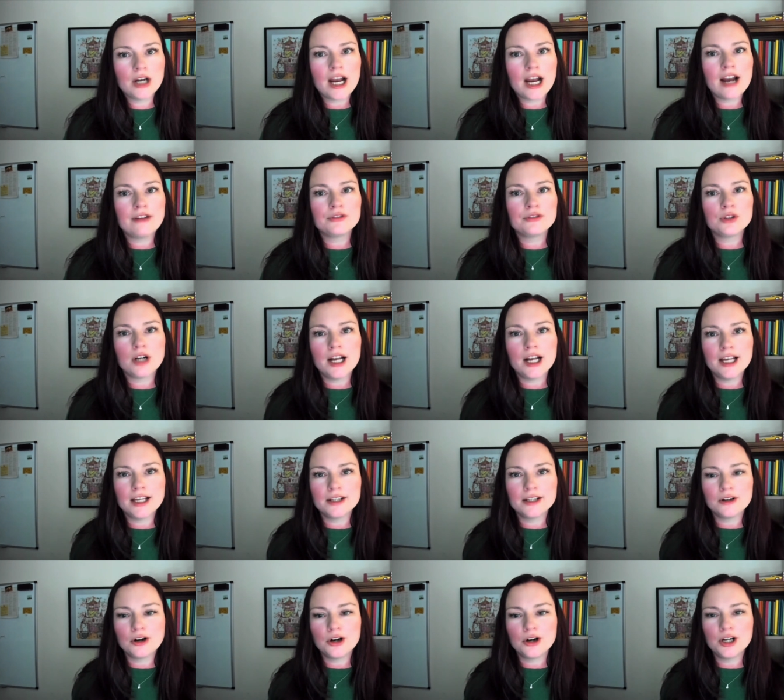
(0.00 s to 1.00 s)
after I had
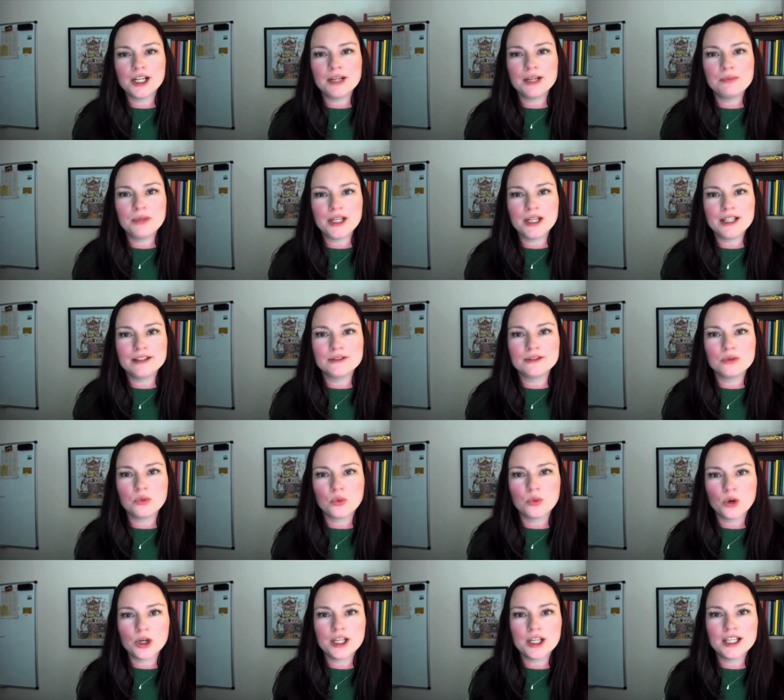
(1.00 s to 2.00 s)
already been
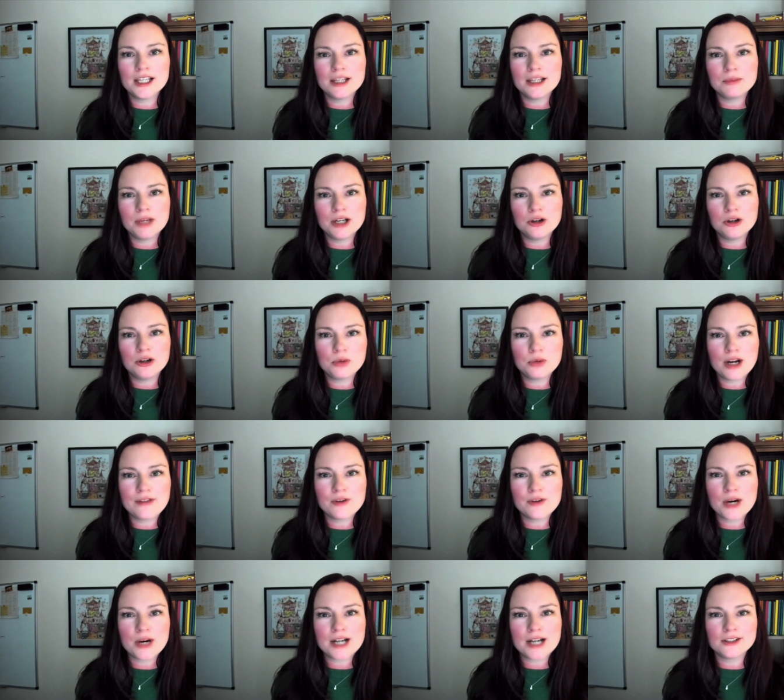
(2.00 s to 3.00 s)
working in my own
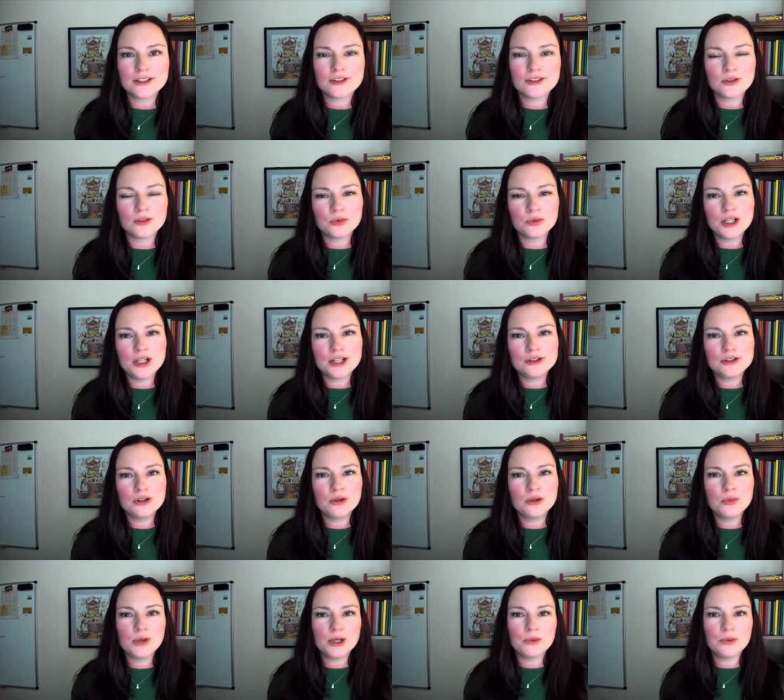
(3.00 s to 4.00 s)
private practice because we got to a
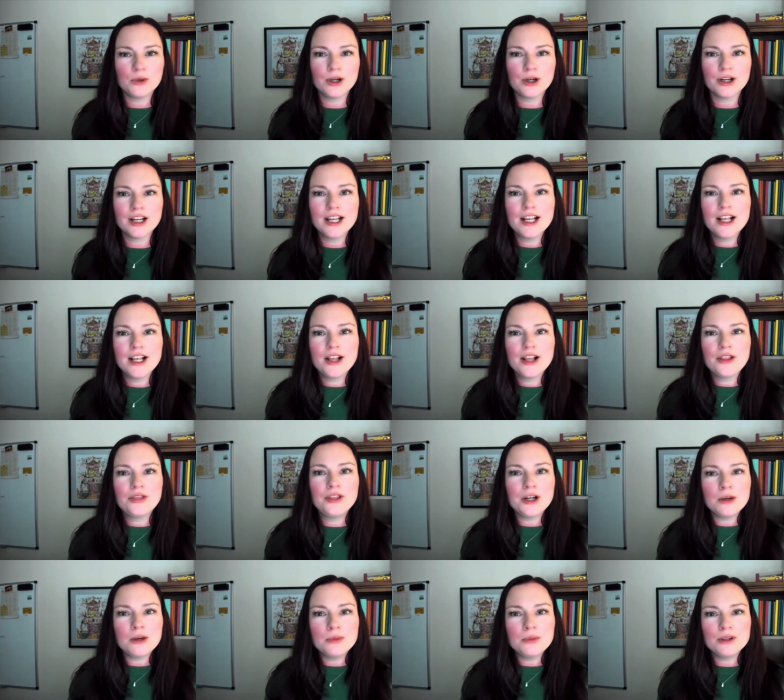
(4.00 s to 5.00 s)
point where
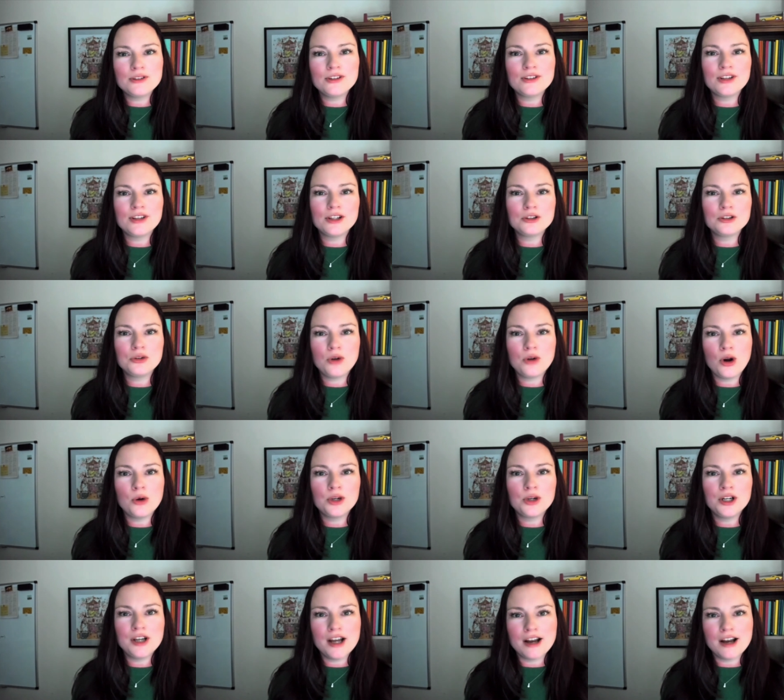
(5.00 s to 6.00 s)
their business had grown
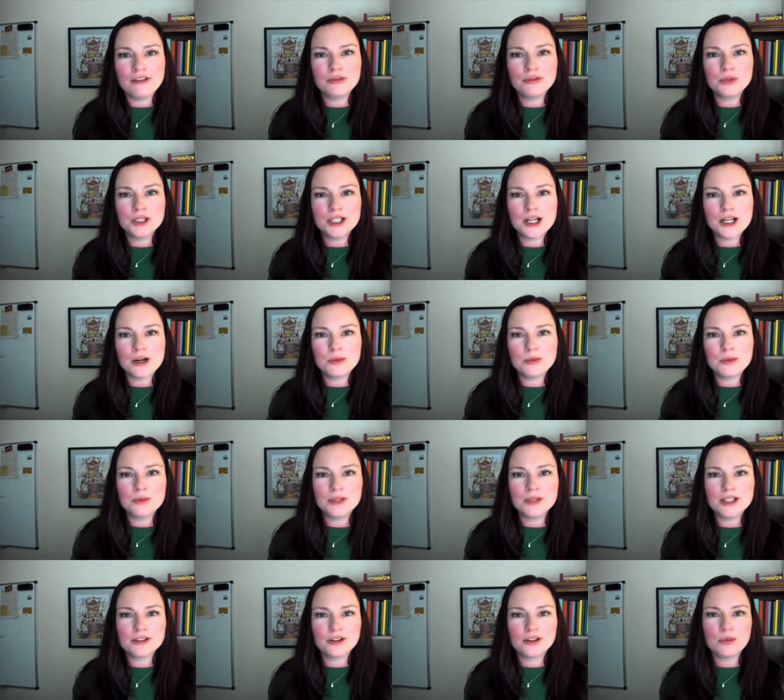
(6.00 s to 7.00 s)
enough. We had helped them
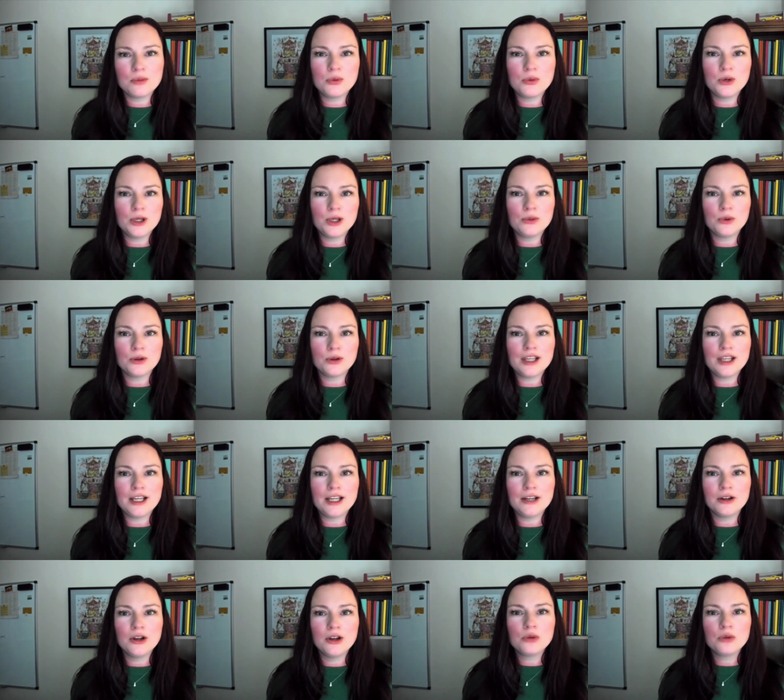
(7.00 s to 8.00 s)
get to the point where
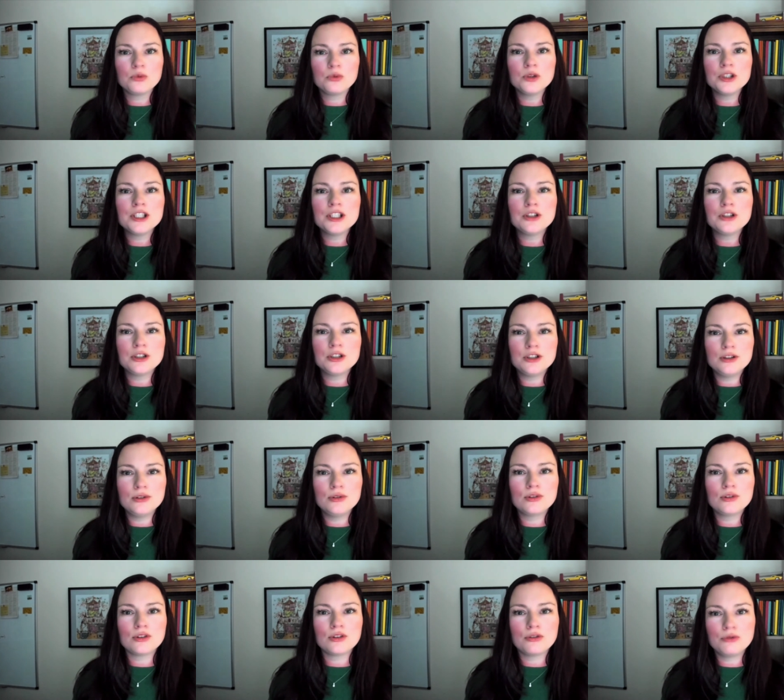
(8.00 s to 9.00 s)
they really could
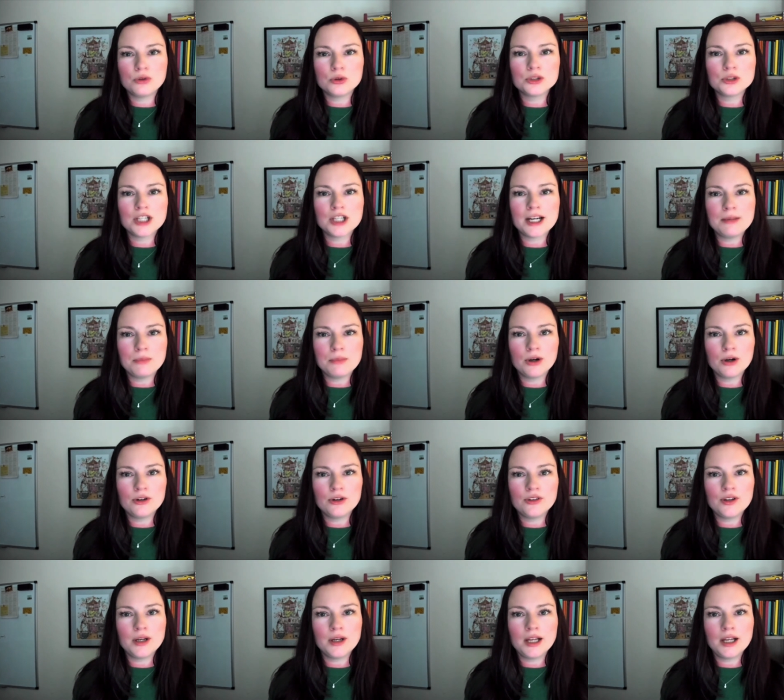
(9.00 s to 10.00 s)
use a full-time
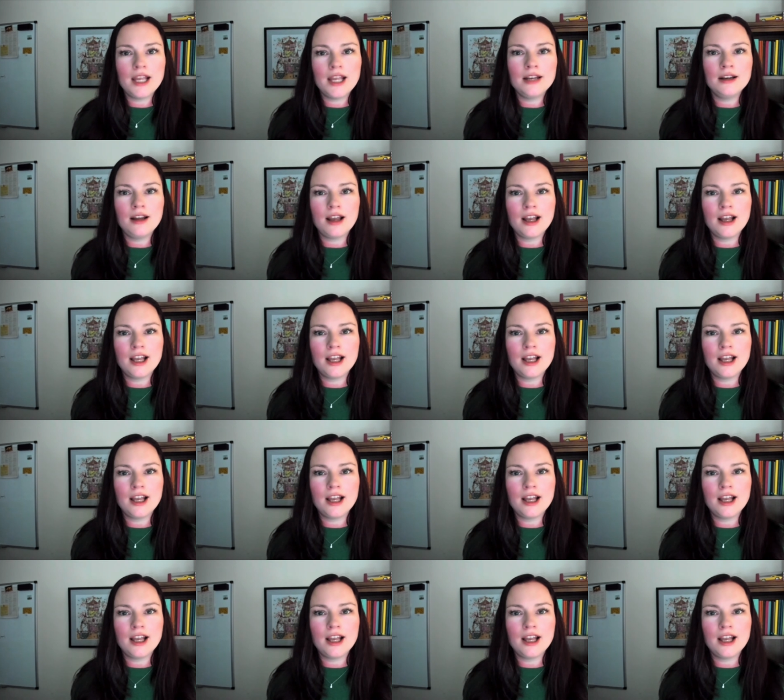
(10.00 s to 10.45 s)
person again,